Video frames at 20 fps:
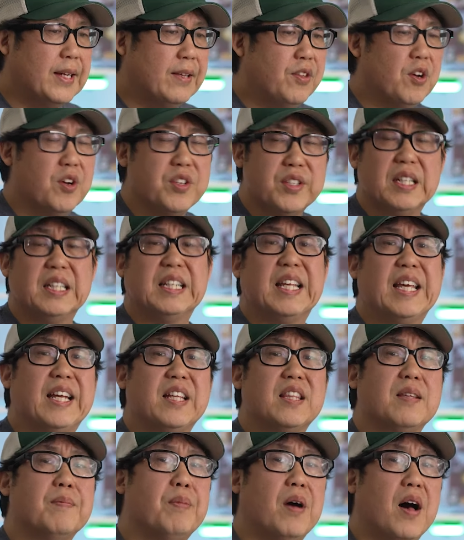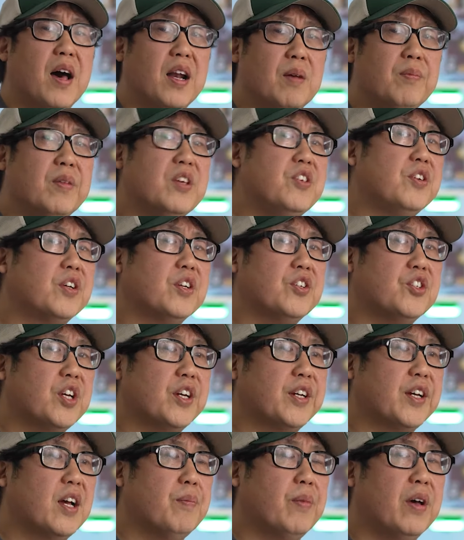There's a link at the bottom that you can
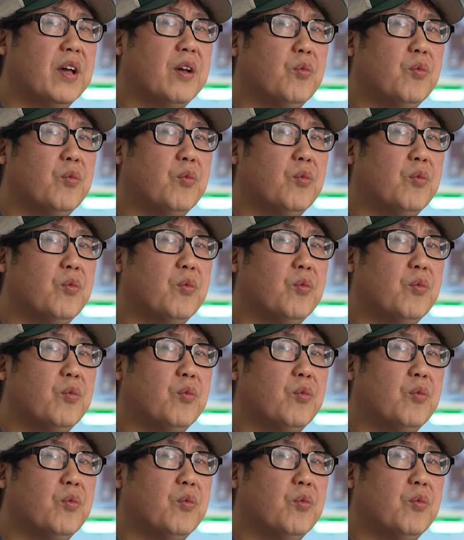check out my